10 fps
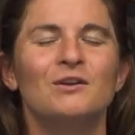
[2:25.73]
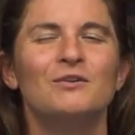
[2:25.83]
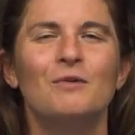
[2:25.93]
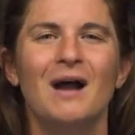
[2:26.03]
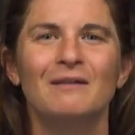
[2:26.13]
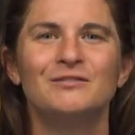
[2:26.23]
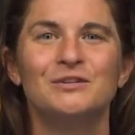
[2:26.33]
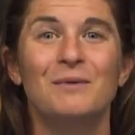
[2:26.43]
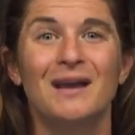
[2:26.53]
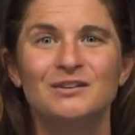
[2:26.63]
You have
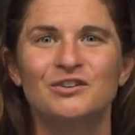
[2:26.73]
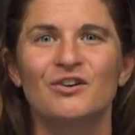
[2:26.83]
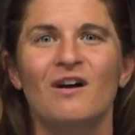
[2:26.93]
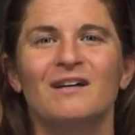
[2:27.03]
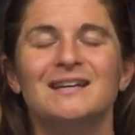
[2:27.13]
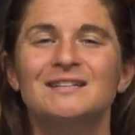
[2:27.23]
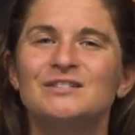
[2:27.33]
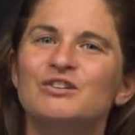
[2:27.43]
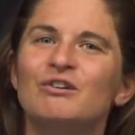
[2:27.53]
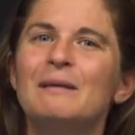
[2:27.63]
to enter on
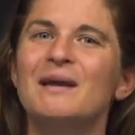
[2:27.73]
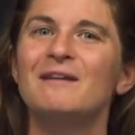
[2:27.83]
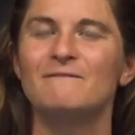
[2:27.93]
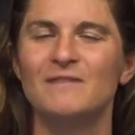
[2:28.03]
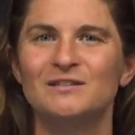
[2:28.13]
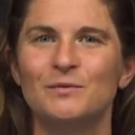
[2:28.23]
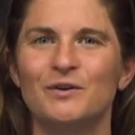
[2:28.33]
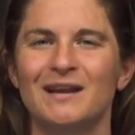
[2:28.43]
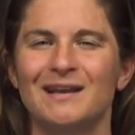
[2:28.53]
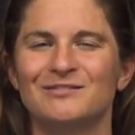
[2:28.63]
Instagram and Facebook
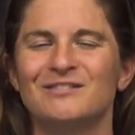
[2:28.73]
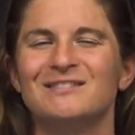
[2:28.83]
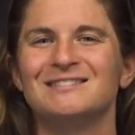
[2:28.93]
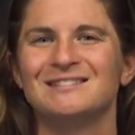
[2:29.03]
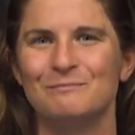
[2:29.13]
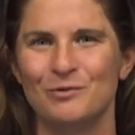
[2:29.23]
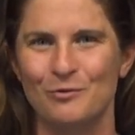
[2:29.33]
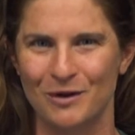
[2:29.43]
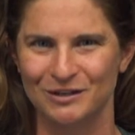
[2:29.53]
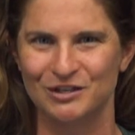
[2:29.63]
and answer this simple
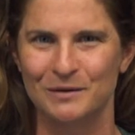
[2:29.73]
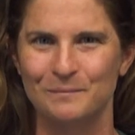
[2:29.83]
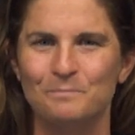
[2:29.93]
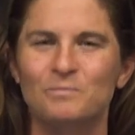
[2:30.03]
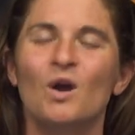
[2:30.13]
question.